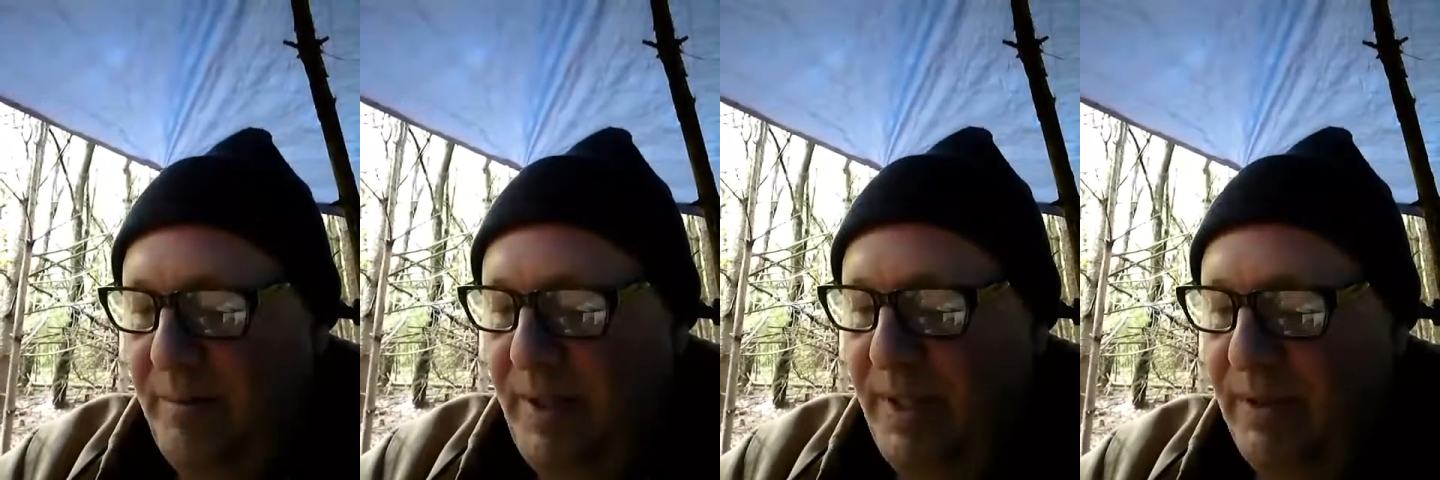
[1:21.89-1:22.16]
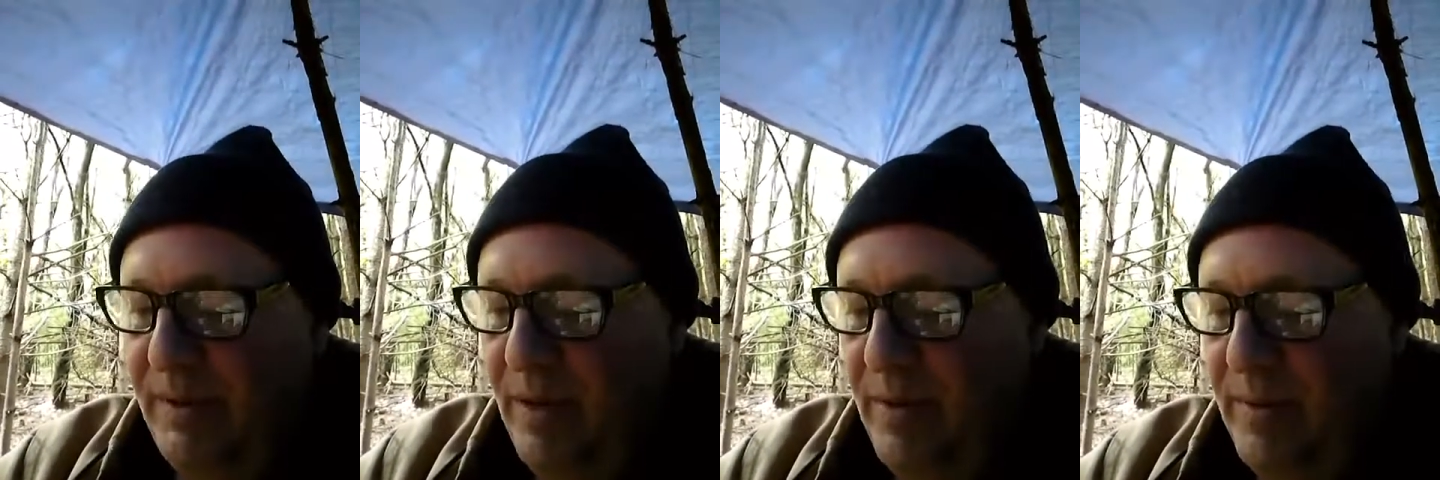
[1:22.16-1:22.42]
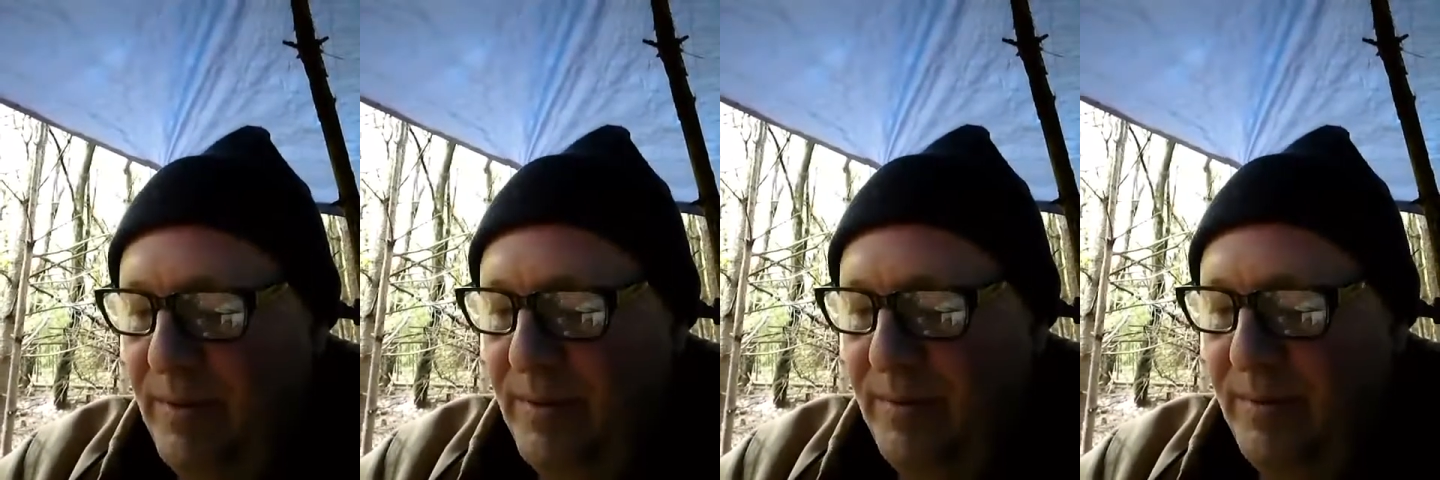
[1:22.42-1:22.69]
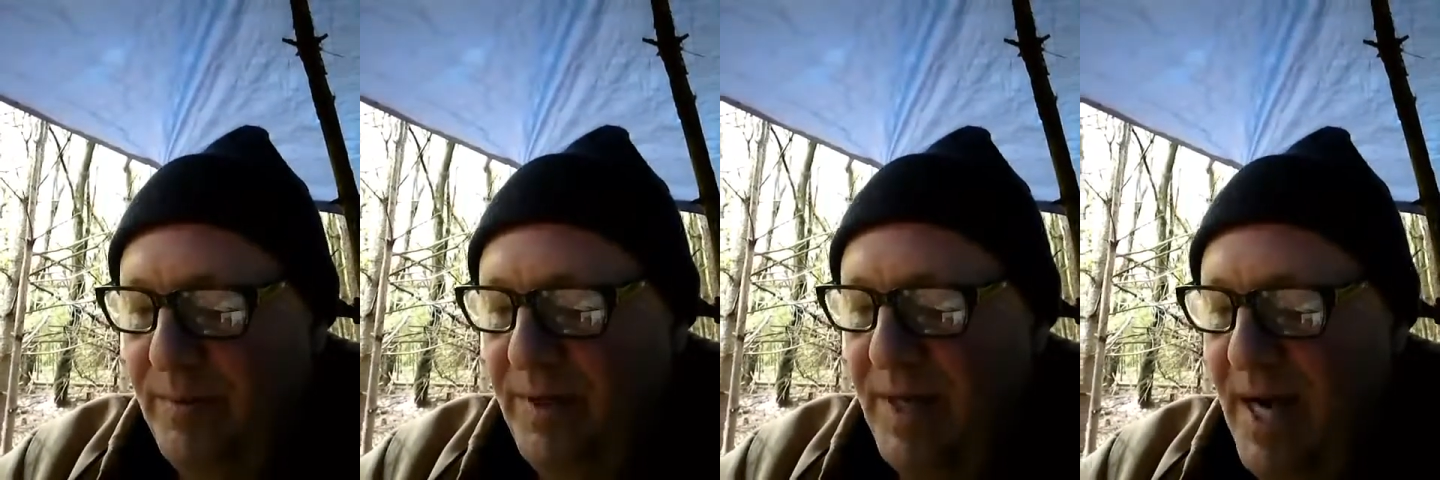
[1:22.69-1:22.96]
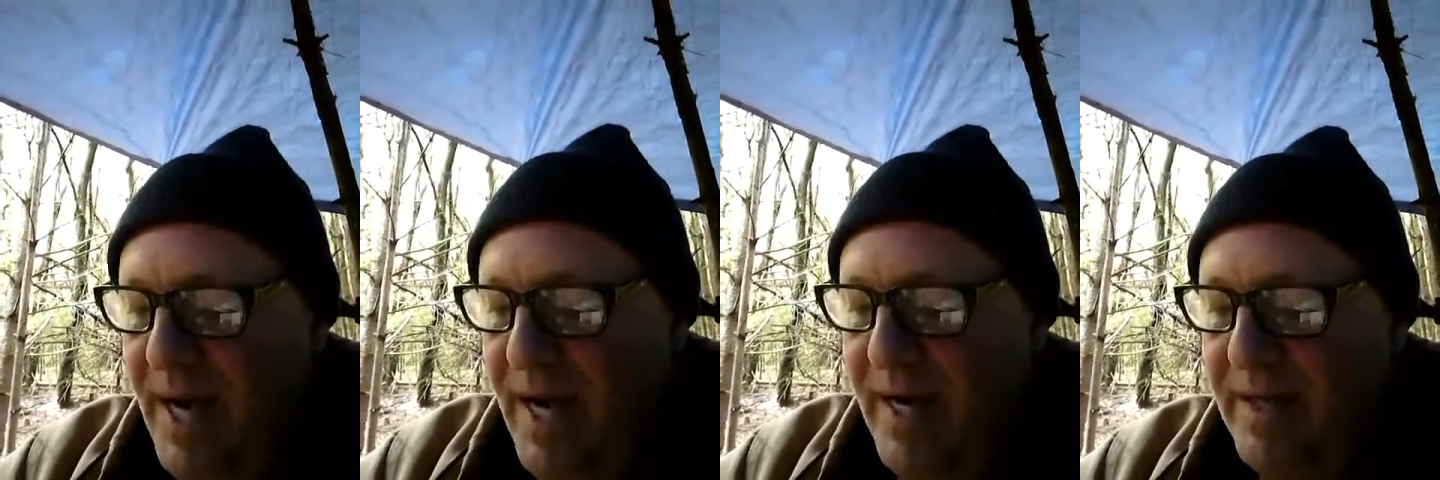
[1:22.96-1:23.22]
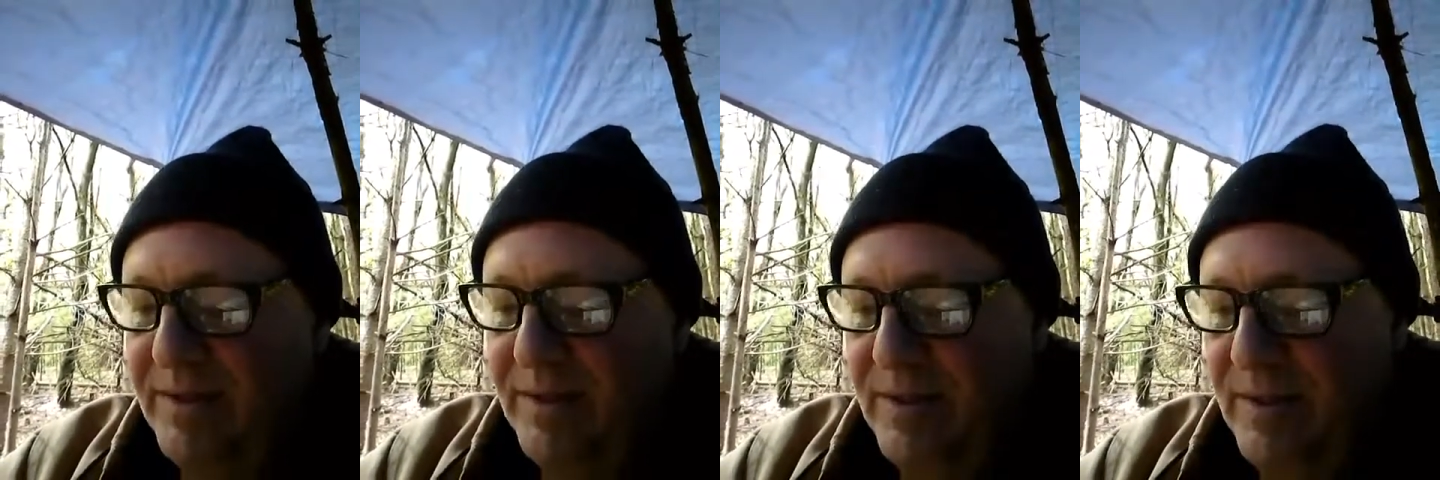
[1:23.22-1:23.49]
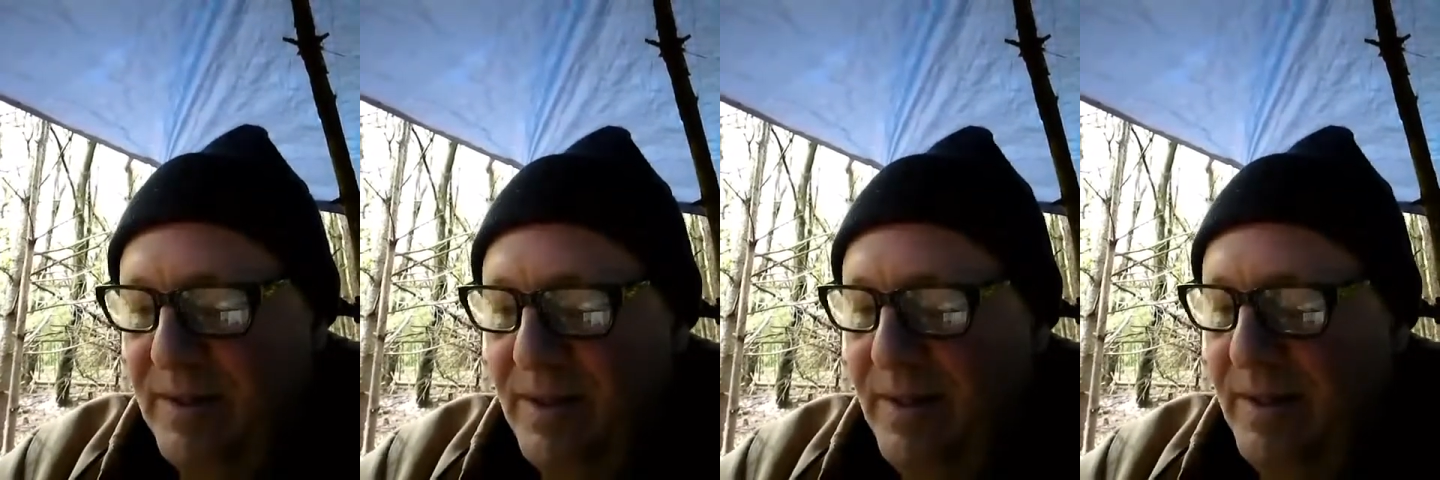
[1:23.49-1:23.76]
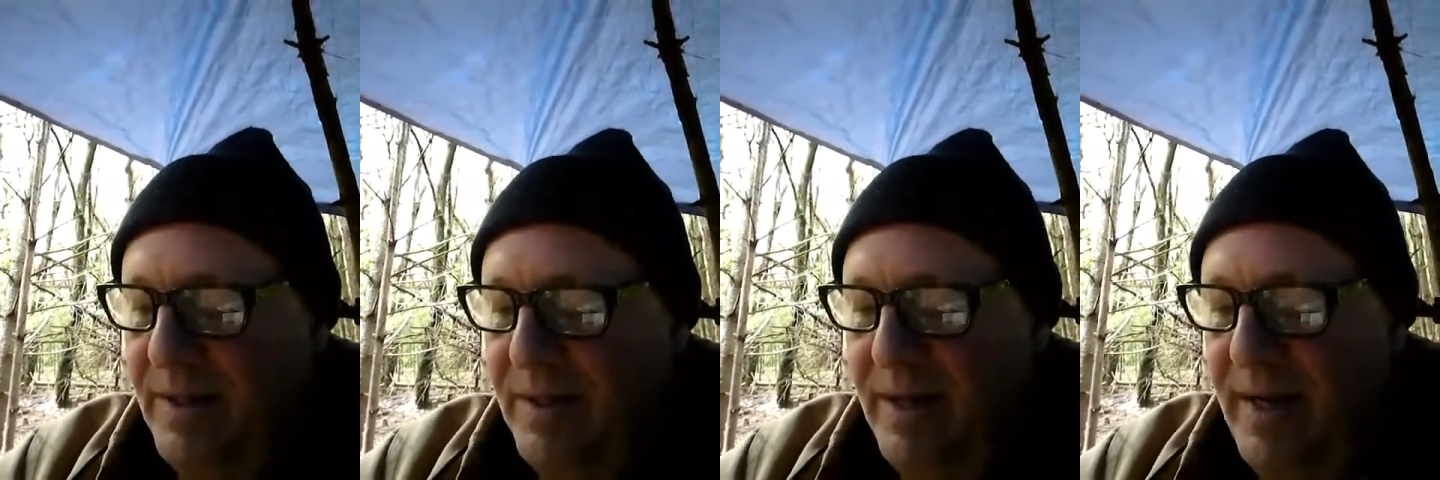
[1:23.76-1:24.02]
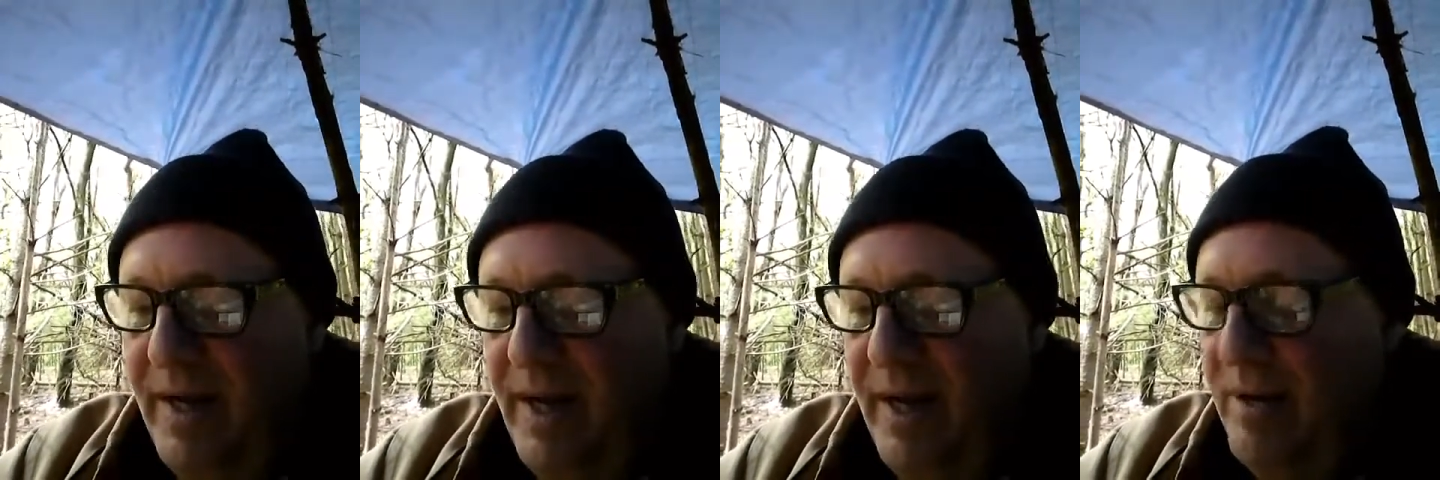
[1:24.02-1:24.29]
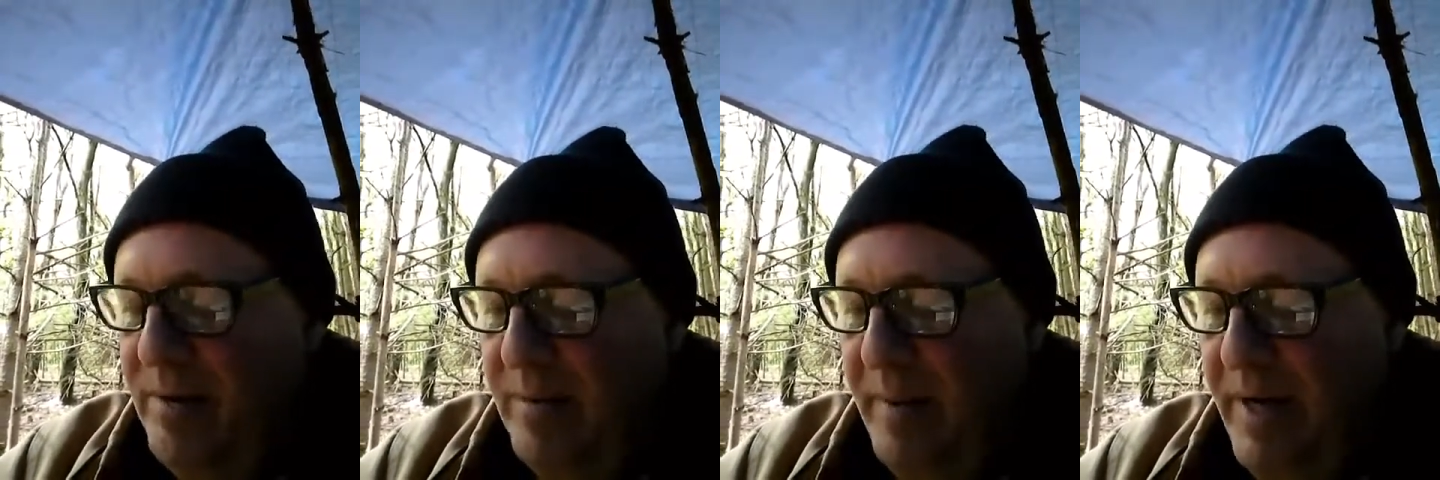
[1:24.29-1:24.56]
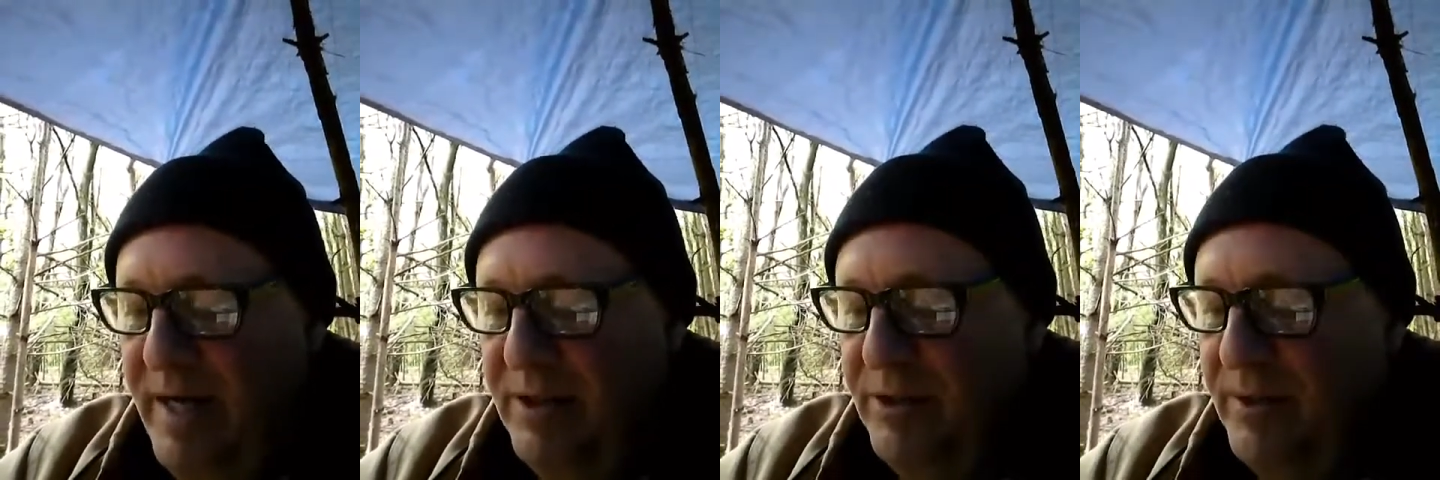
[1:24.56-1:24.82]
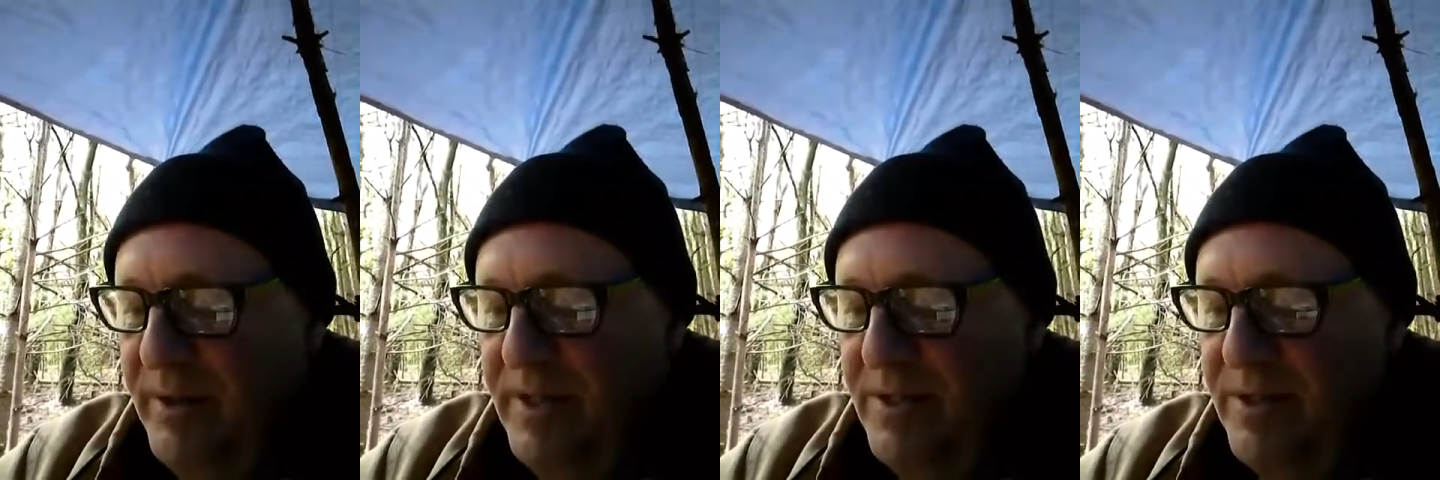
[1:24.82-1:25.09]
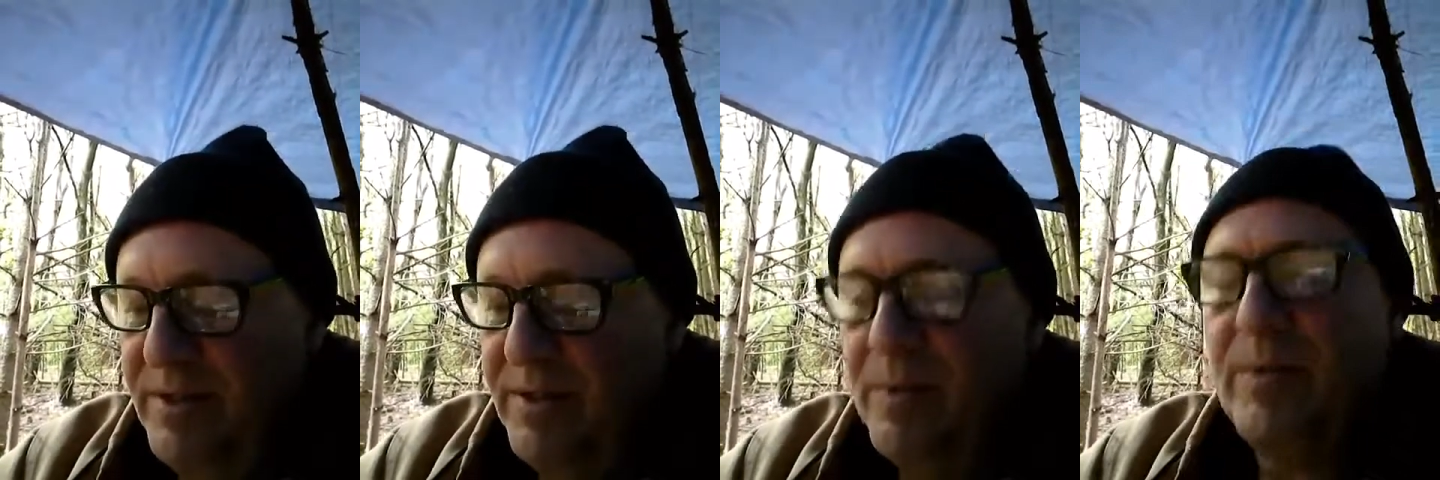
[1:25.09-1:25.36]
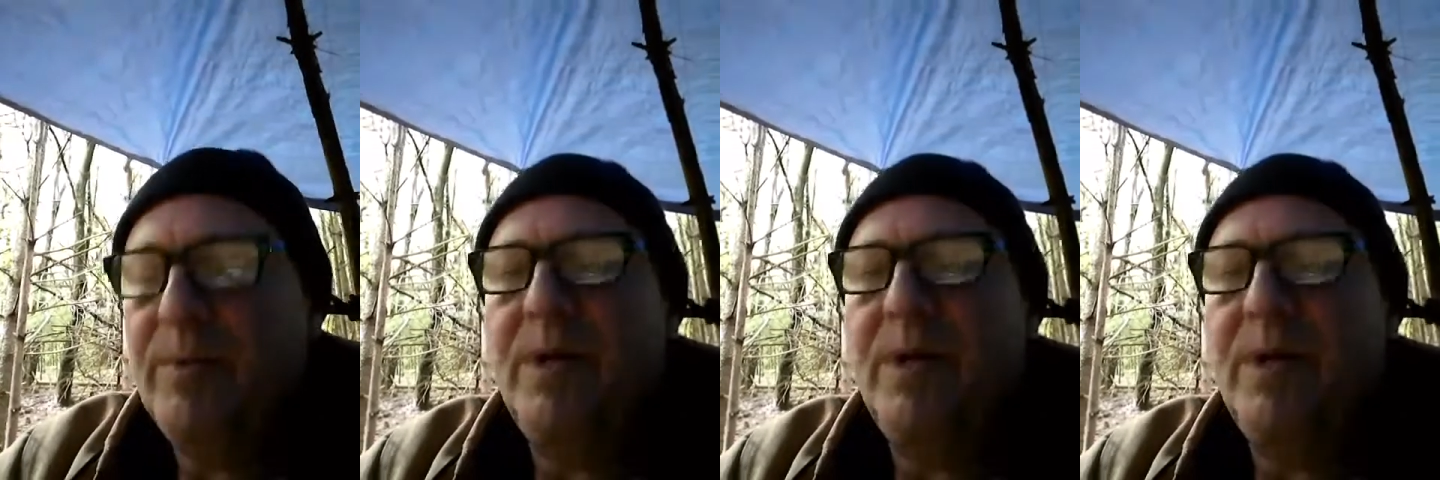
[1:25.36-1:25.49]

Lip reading: pillow, cot, air mattress,